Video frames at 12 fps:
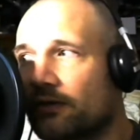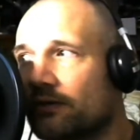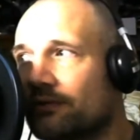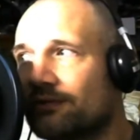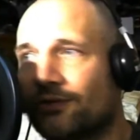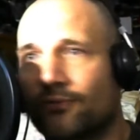
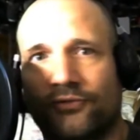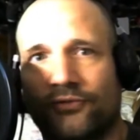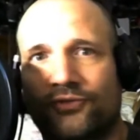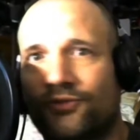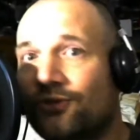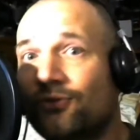So
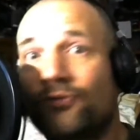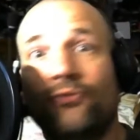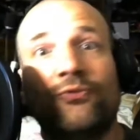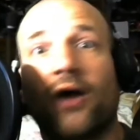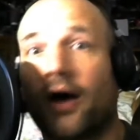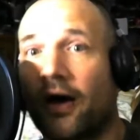do
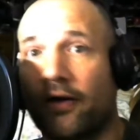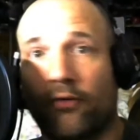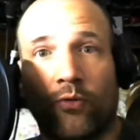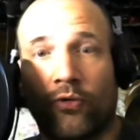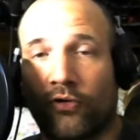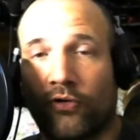not
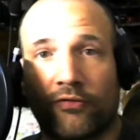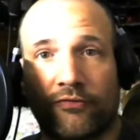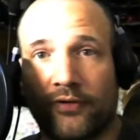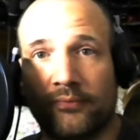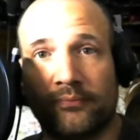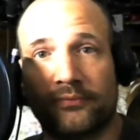order
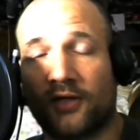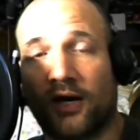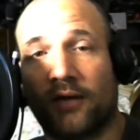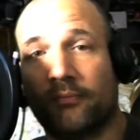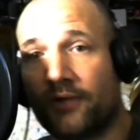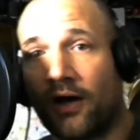from
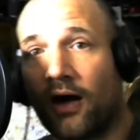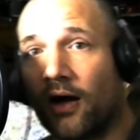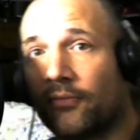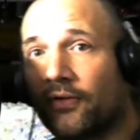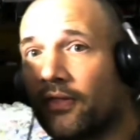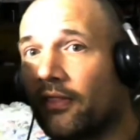Tom
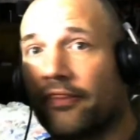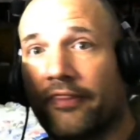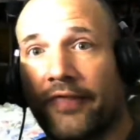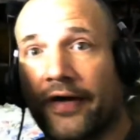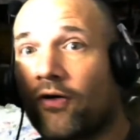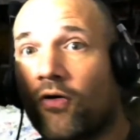Top.
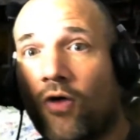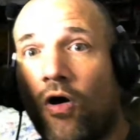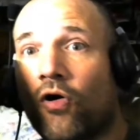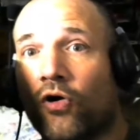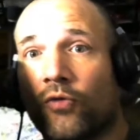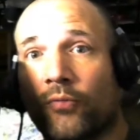They are
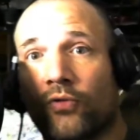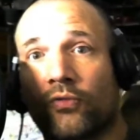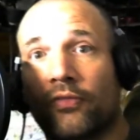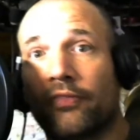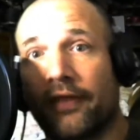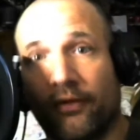horrible.
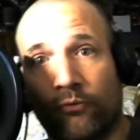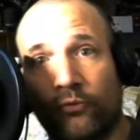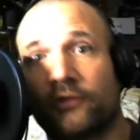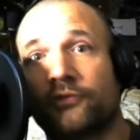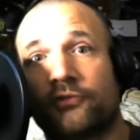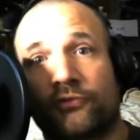They
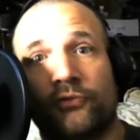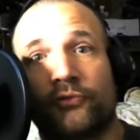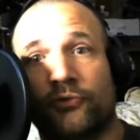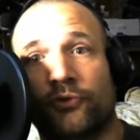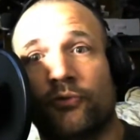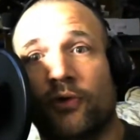will screw
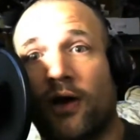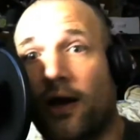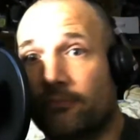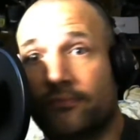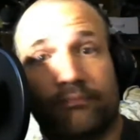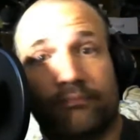you.
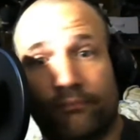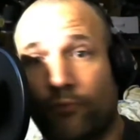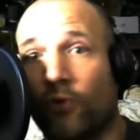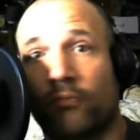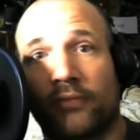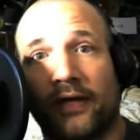I'm
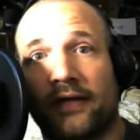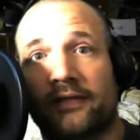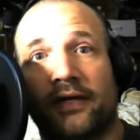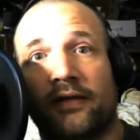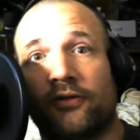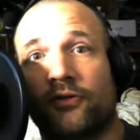point blank
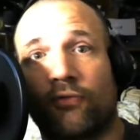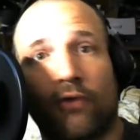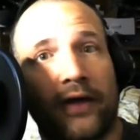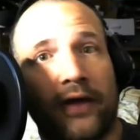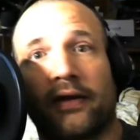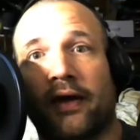telling you
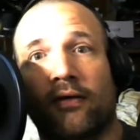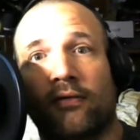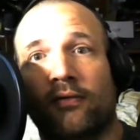right now.